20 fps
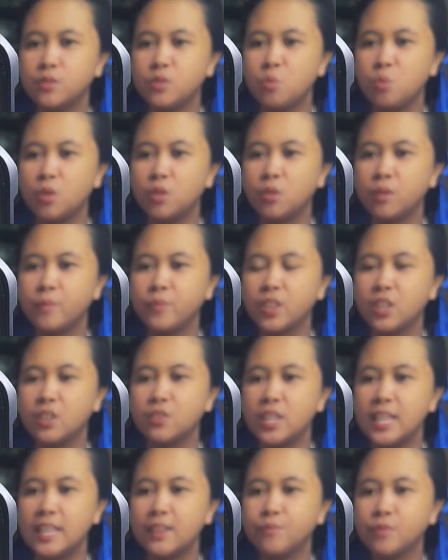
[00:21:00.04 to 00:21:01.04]
the water.
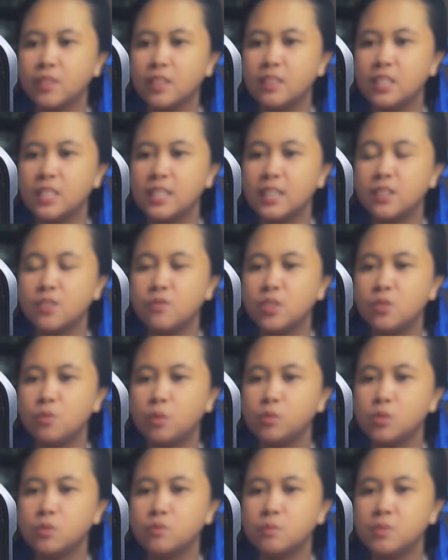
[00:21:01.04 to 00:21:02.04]
Creak. Then Caravan
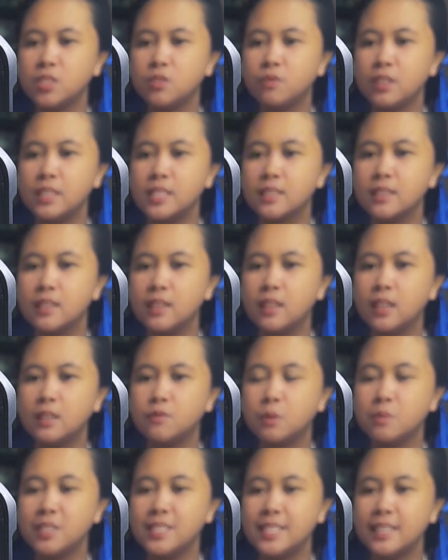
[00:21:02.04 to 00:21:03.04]
rose from his seat,
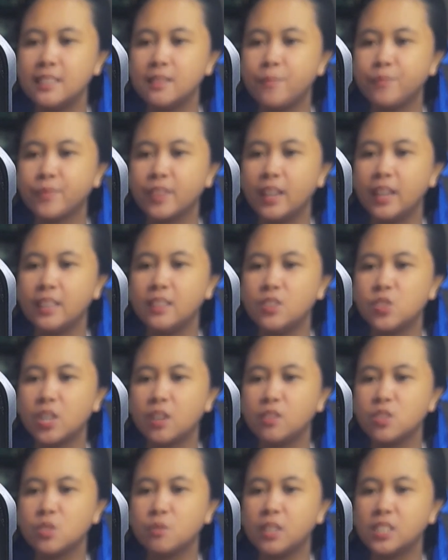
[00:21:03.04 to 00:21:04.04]
and the
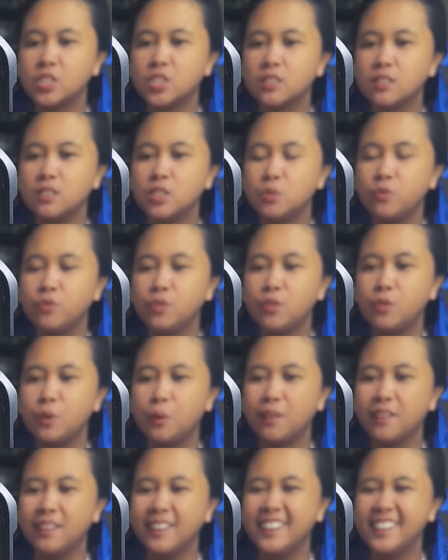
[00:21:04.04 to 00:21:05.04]
chair scratched the
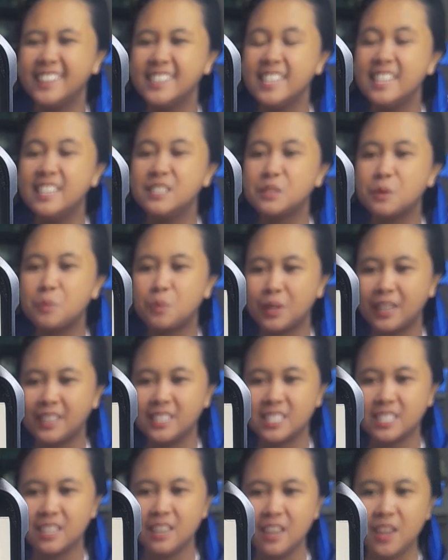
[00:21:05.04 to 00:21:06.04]
floor.
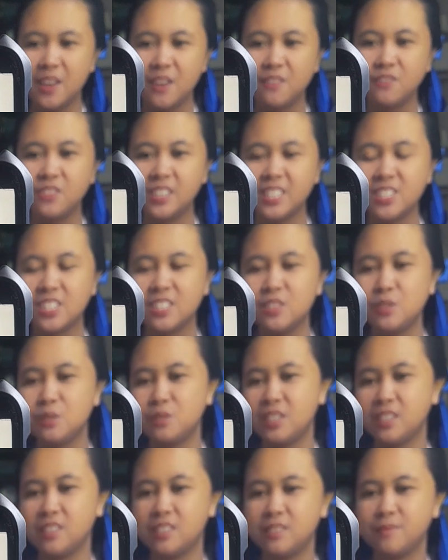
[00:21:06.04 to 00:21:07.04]
Surprised, Vestian
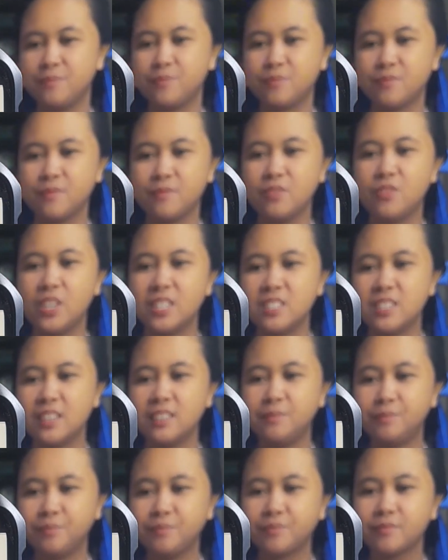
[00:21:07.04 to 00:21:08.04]
Durak,
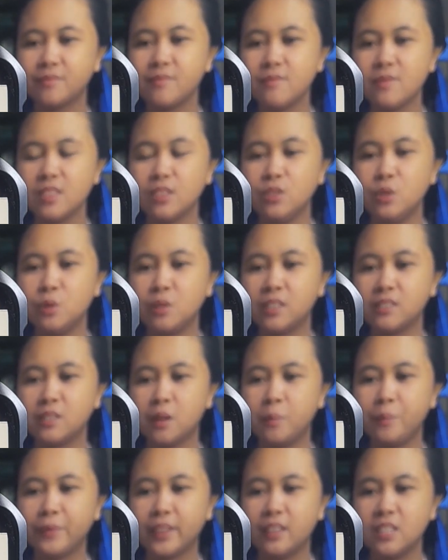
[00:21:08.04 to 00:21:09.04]
Vestian
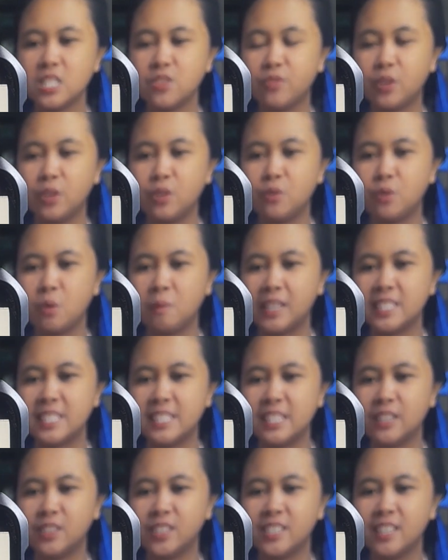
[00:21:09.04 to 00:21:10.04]
Durakdop and his father, Romasi
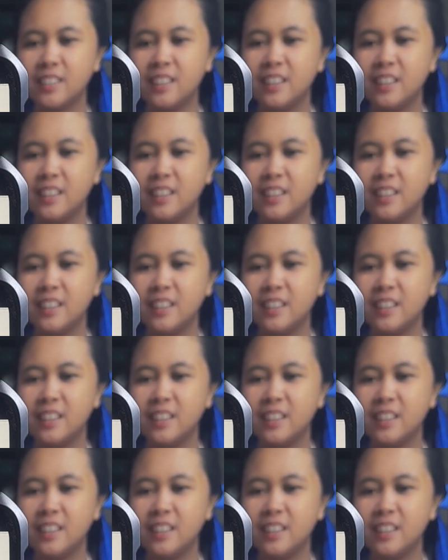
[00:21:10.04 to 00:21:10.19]
Dillard,